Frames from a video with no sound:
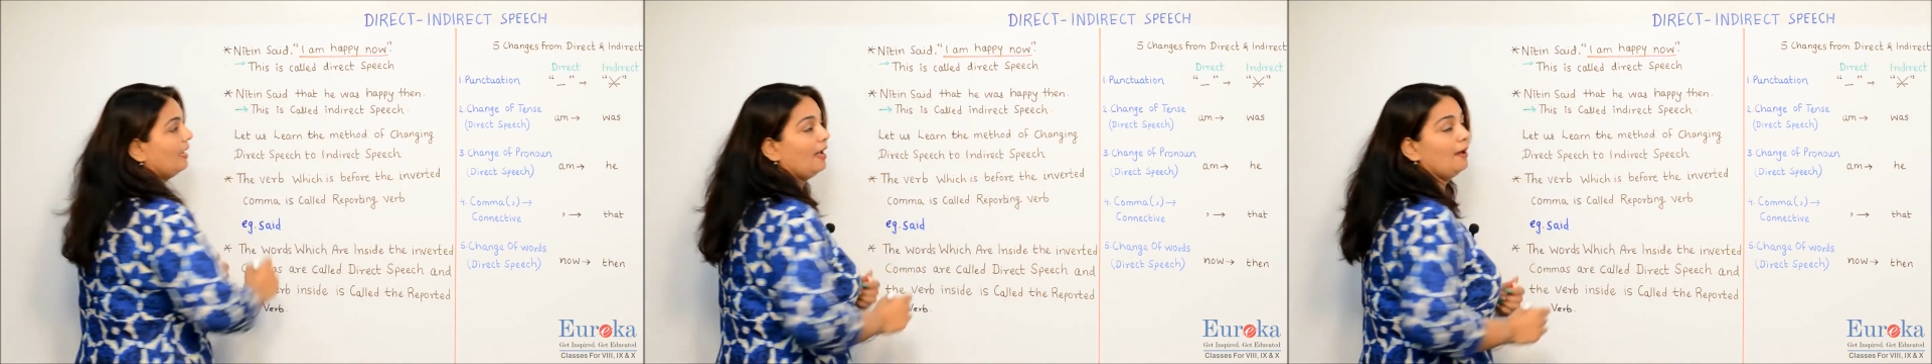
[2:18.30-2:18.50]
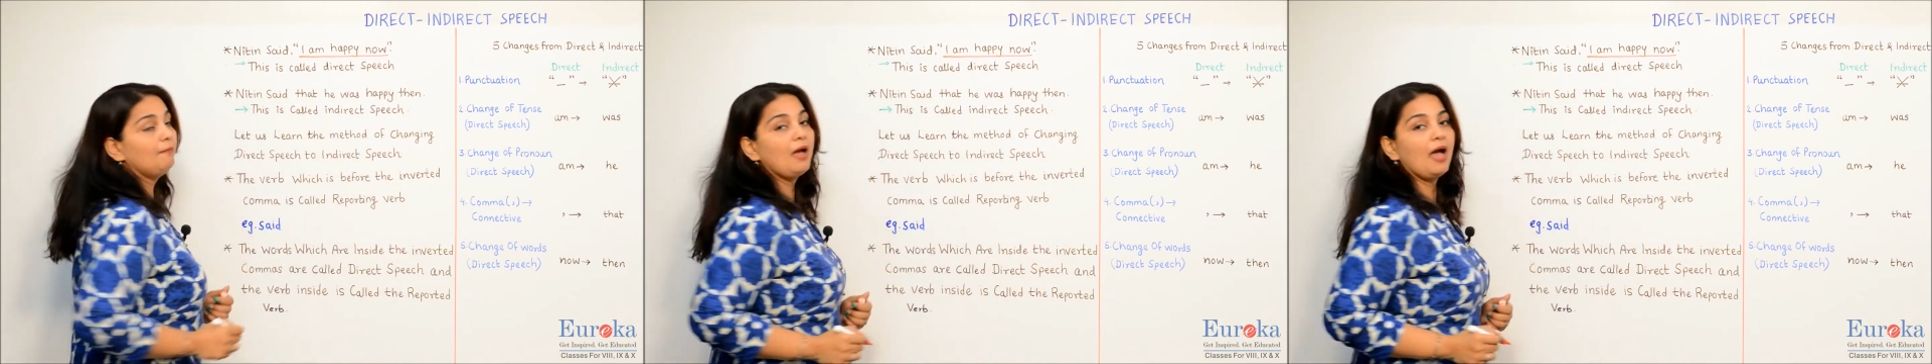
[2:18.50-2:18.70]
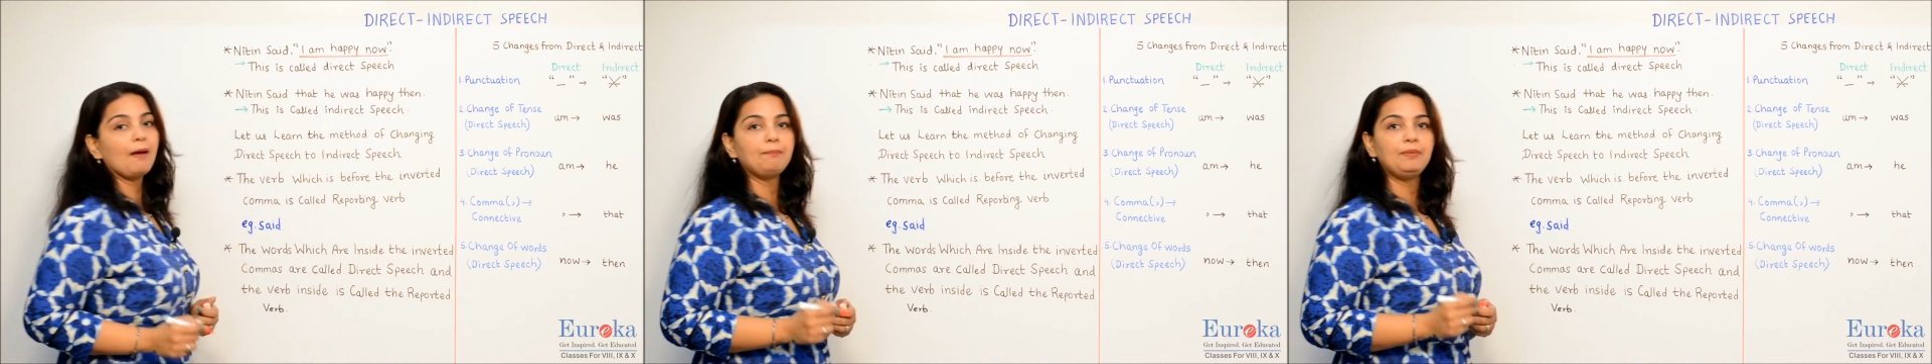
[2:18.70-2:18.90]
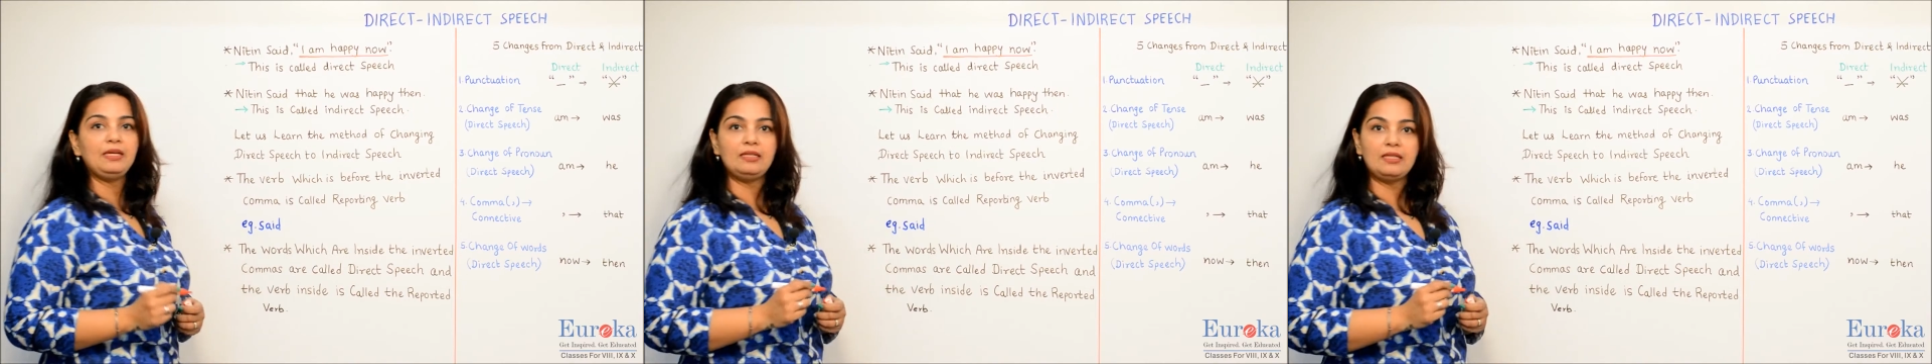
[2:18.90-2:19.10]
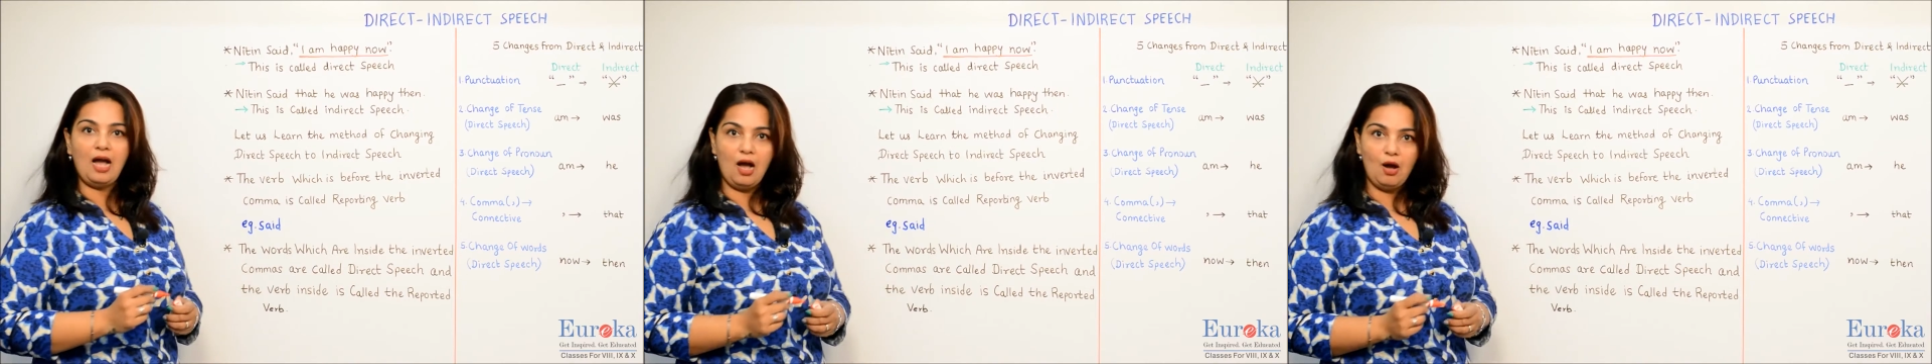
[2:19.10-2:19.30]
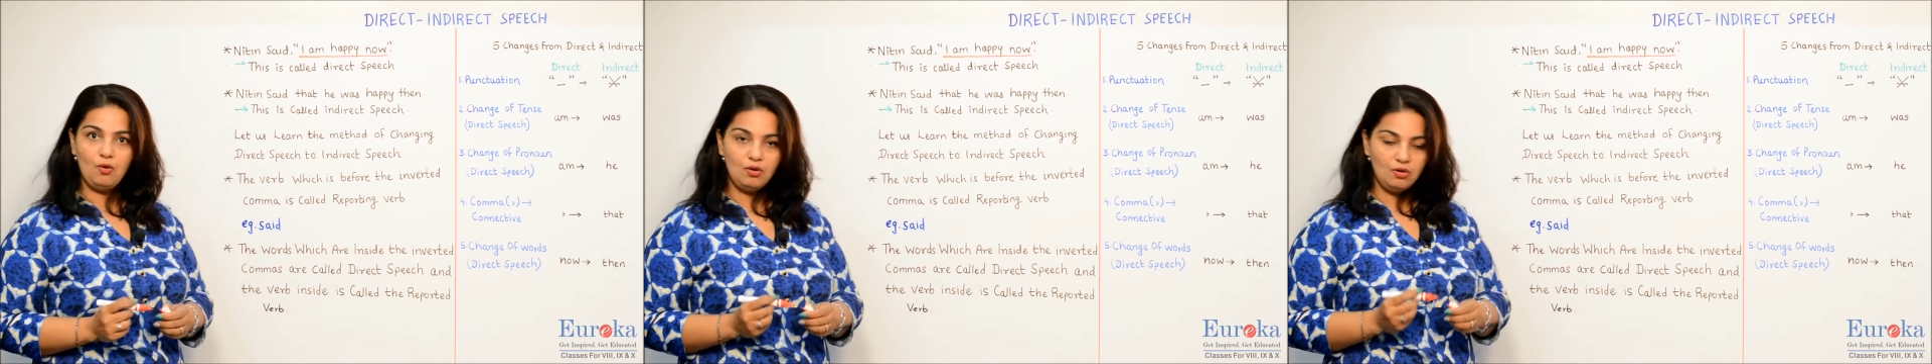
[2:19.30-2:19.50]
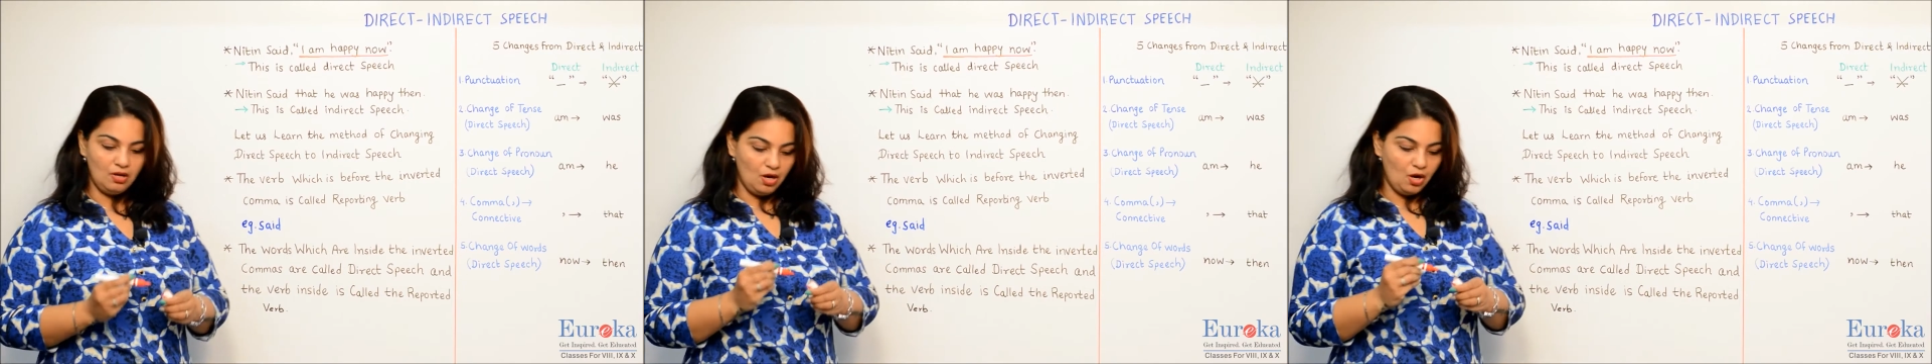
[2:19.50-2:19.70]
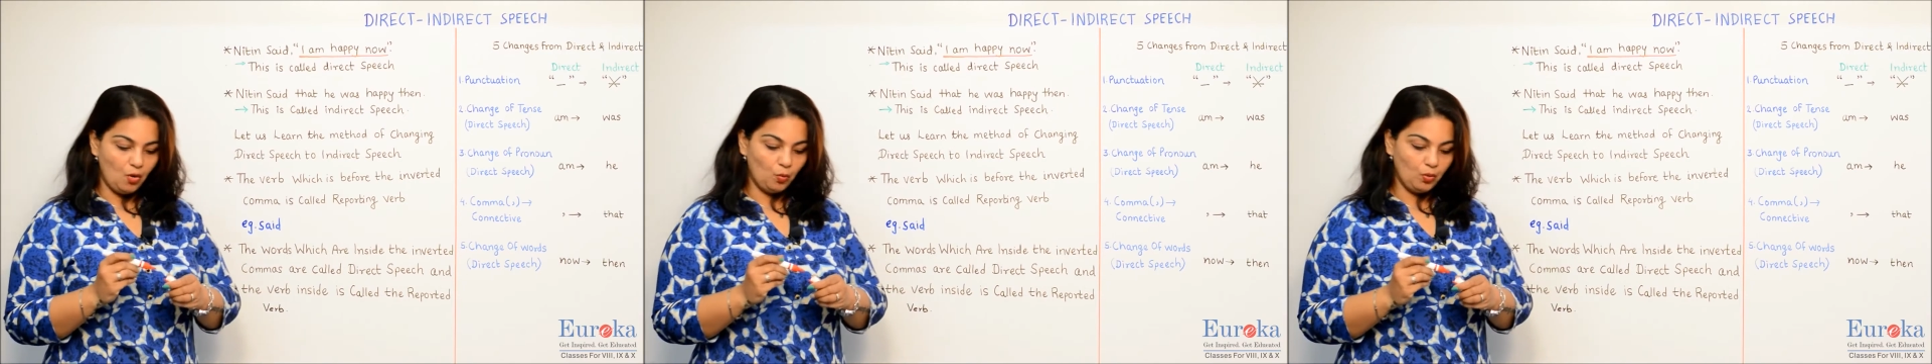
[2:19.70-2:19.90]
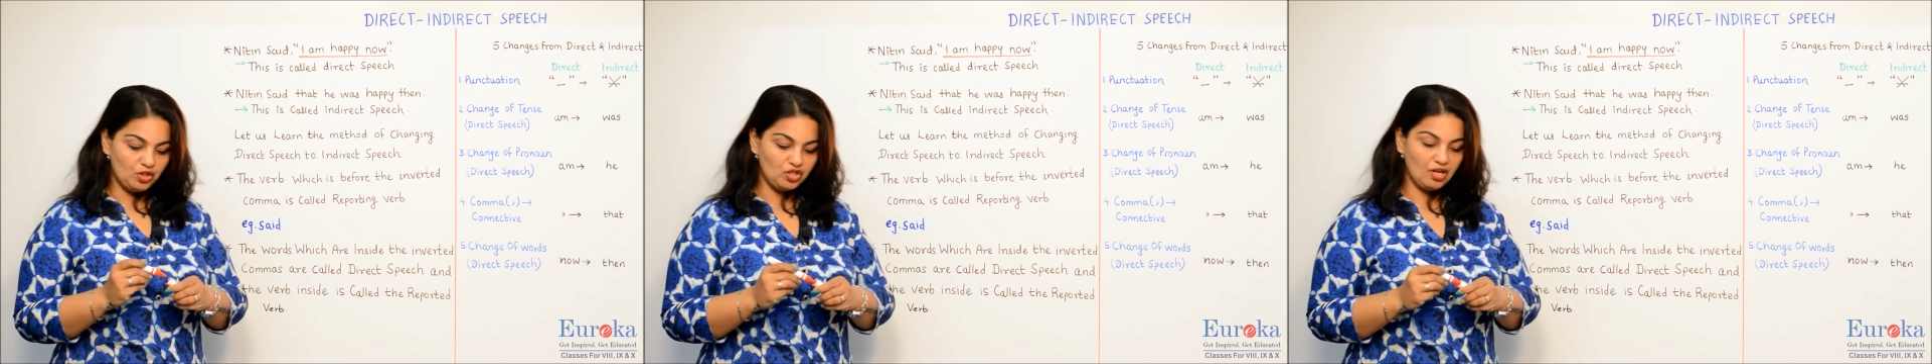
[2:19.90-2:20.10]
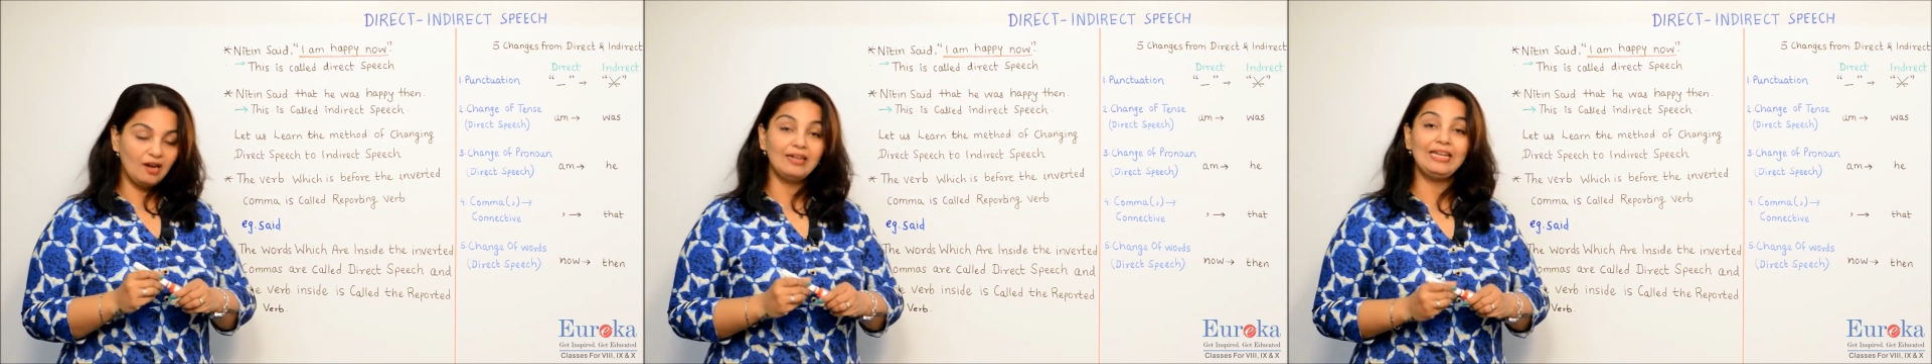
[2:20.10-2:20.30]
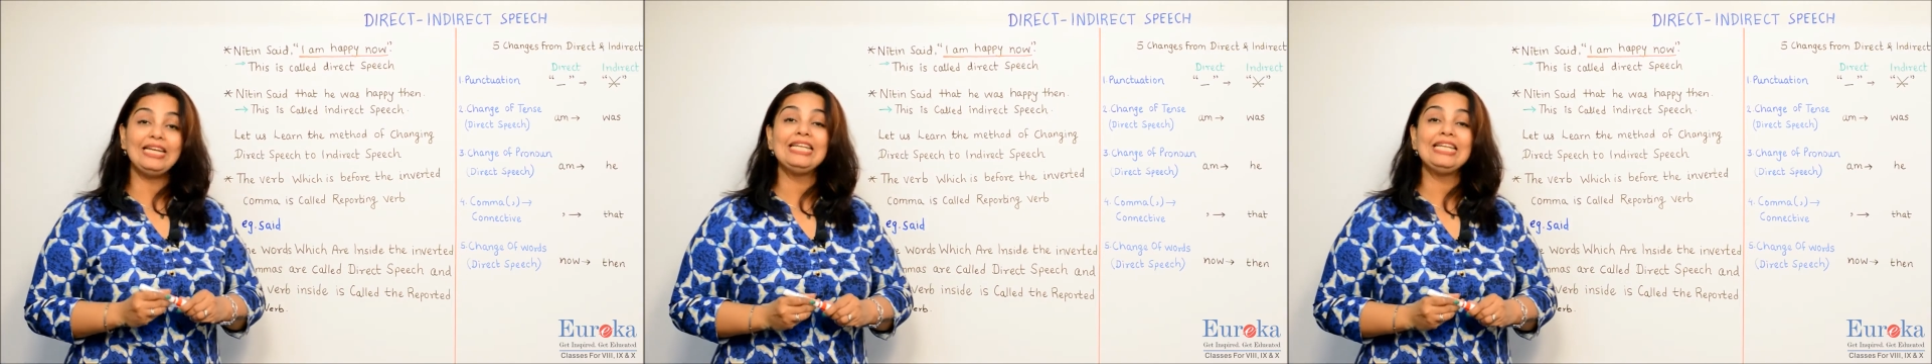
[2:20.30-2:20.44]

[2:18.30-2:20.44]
am happy now, which are